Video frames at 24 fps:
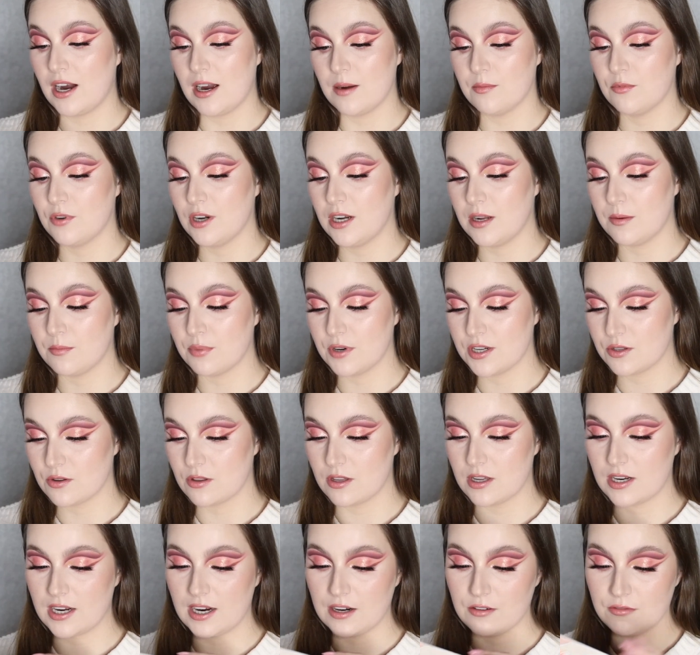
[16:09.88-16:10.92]
I'm really impressed with
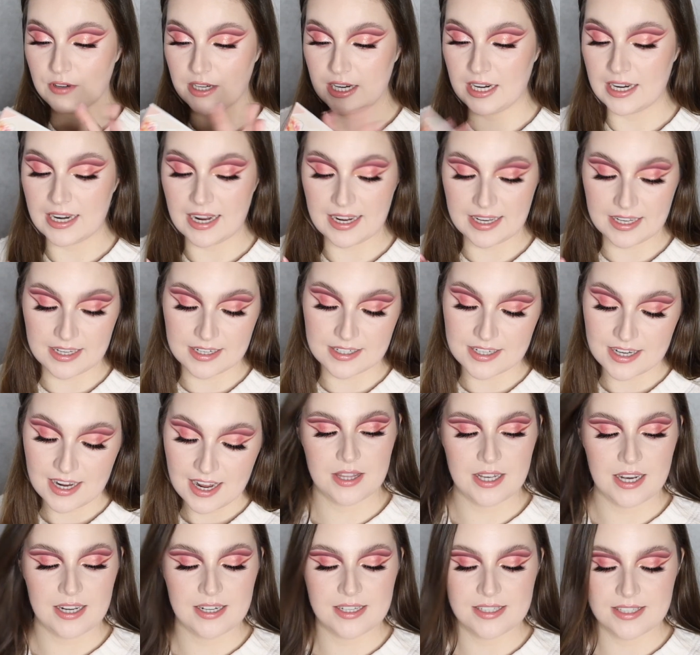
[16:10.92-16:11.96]
it. I really like it.
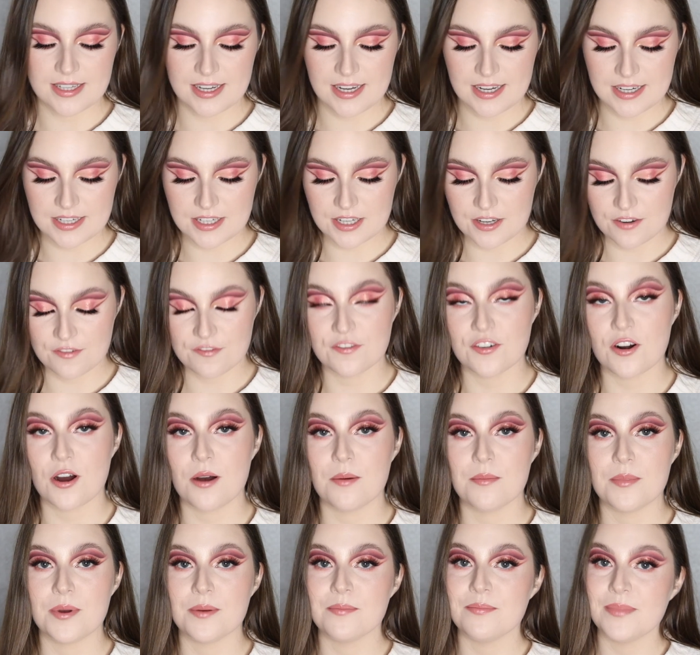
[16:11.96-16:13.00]
That is it
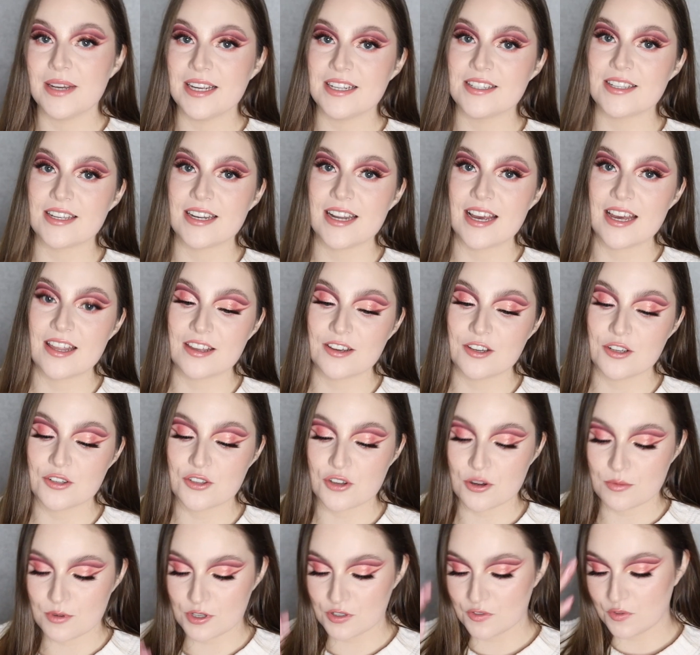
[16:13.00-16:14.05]
from me today. Thank you
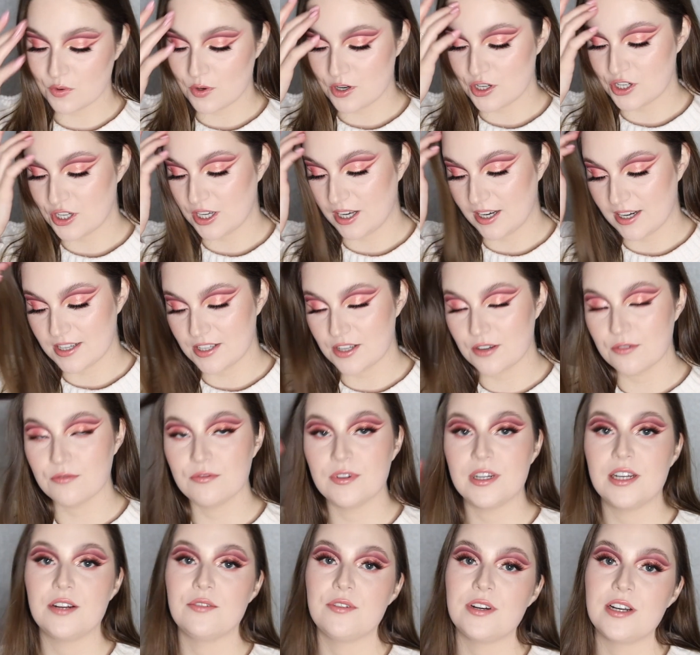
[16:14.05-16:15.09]
so much for watching, guys. I
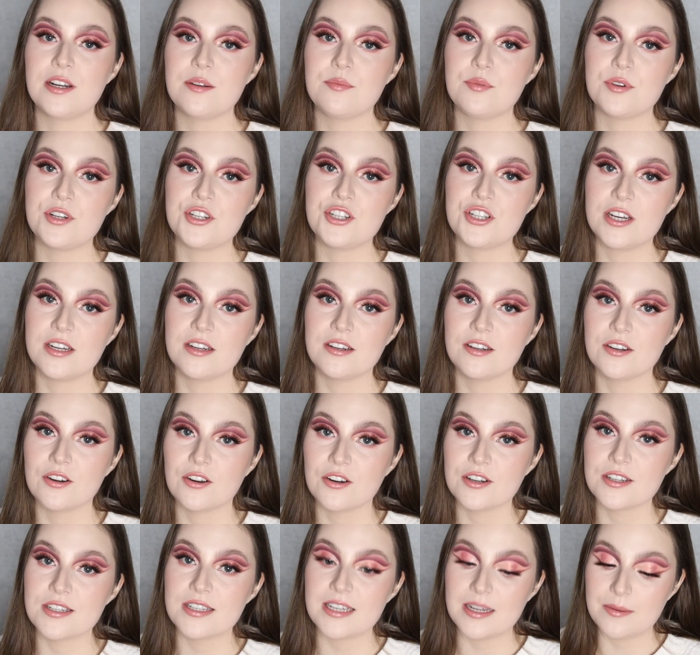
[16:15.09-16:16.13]
really appreciate it. It
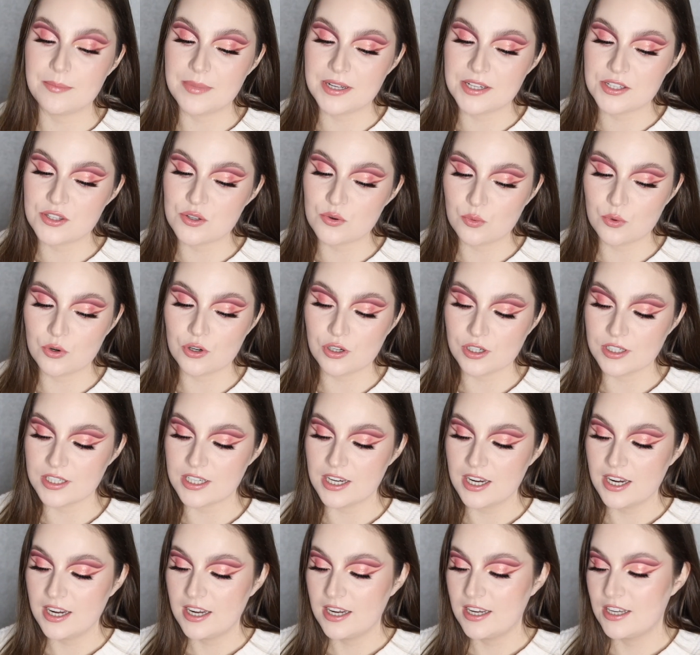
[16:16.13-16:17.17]
honestly means the world
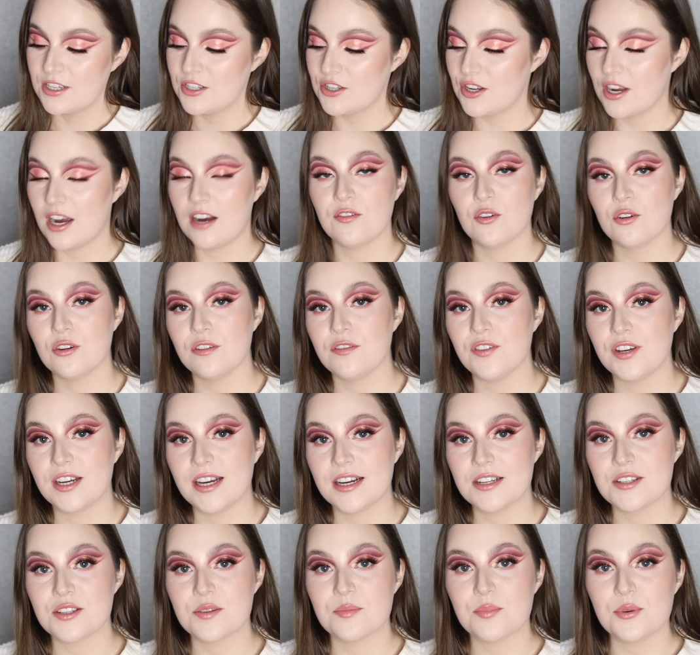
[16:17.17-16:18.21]
to have all of you
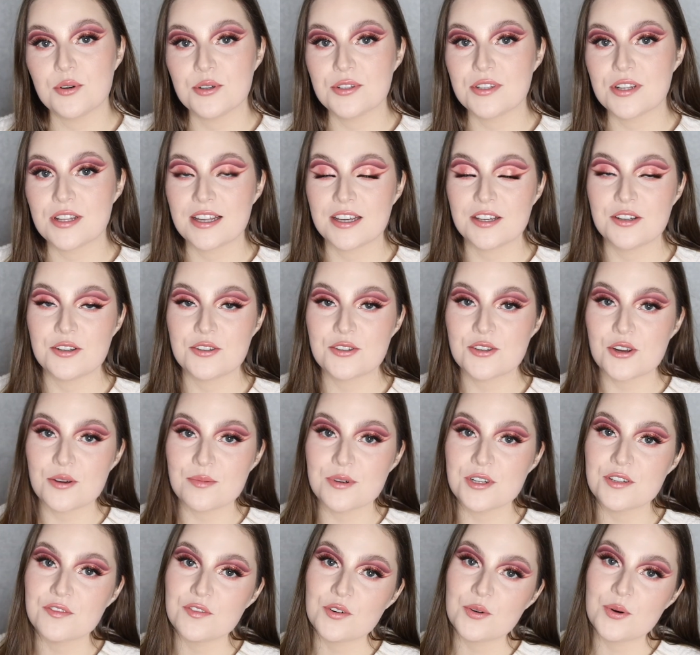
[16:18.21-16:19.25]
guys support, so thank you so
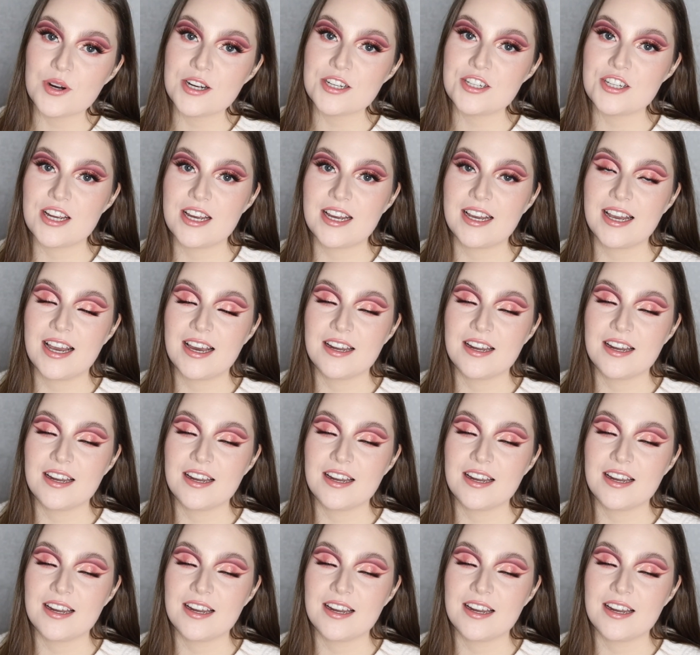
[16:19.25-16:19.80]
much for watching.